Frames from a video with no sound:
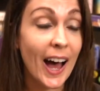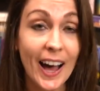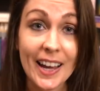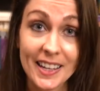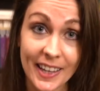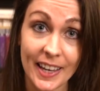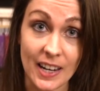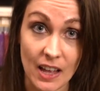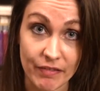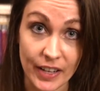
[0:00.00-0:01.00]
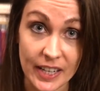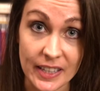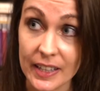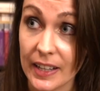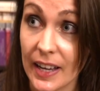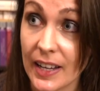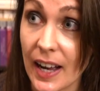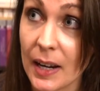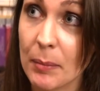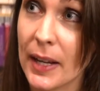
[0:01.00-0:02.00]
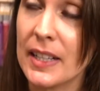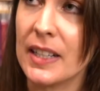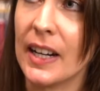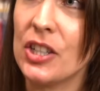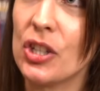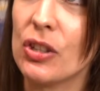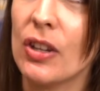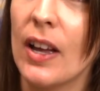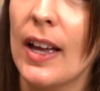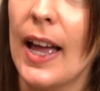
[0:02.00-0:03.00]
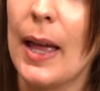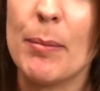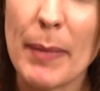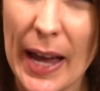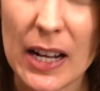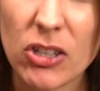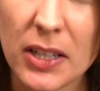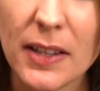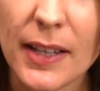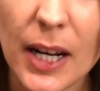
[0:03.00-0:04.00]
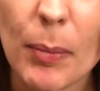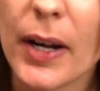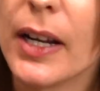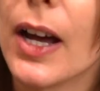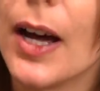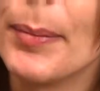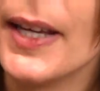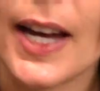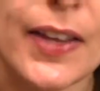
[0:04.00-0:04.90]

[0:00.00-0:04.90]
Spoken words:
I cannot find it, and I am like, did I just imagine that I bought a copy?